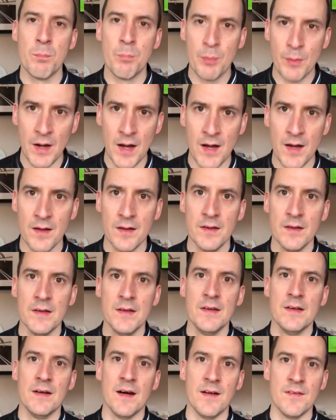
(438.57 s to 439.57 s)
But
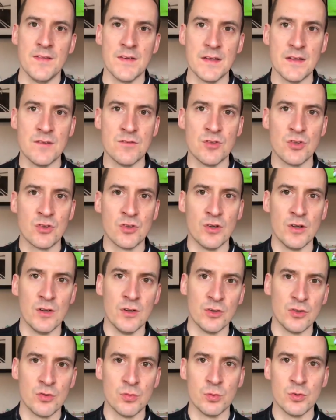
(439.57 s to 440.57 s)
I think you've just got to
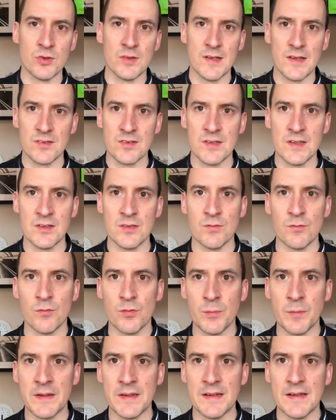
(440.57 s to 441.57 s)
look towards next season
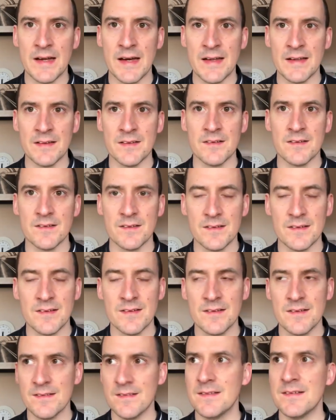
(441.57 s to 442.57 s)
for me, and
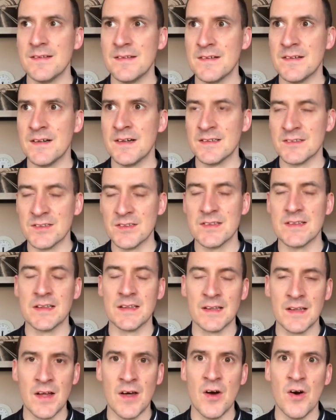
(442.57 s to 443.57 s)
I just
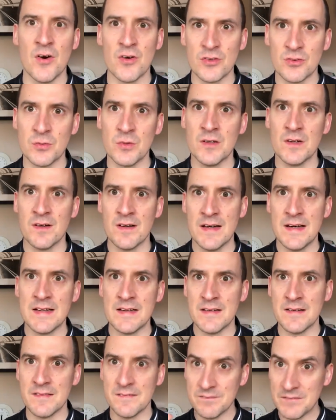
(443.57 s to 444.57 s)
think that Arsenal are
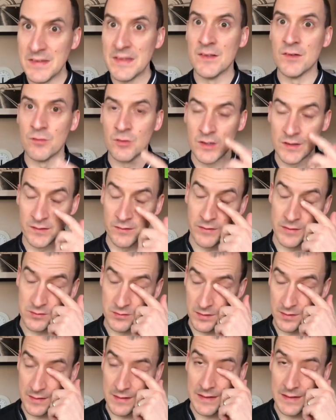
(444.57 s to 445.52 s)
heading in the right direction.